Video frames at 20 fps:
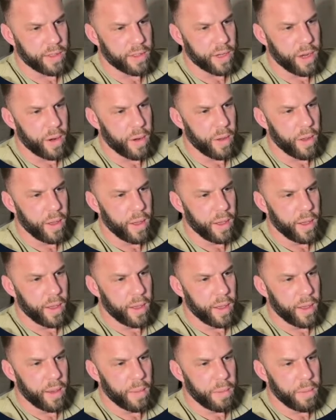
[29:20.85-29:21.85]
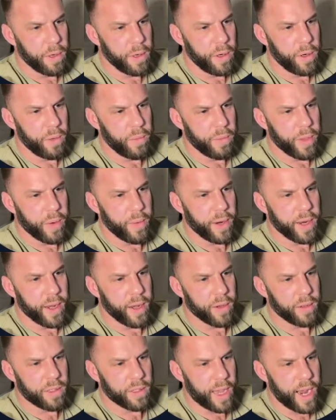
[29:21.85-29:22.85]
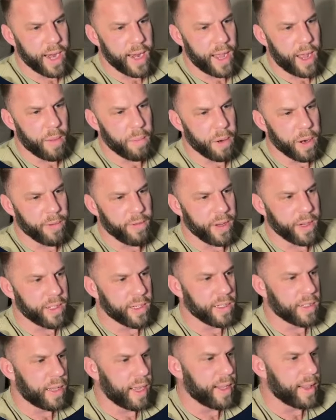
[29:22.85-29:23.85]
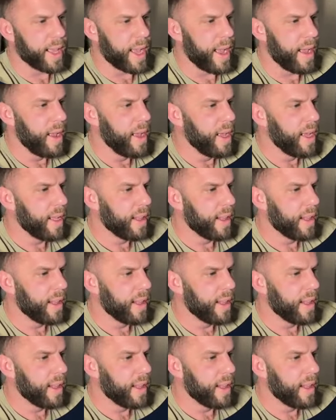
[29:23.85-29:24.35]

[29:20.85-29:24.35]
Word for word: So boom, there we go, slide out, perfect, just like that.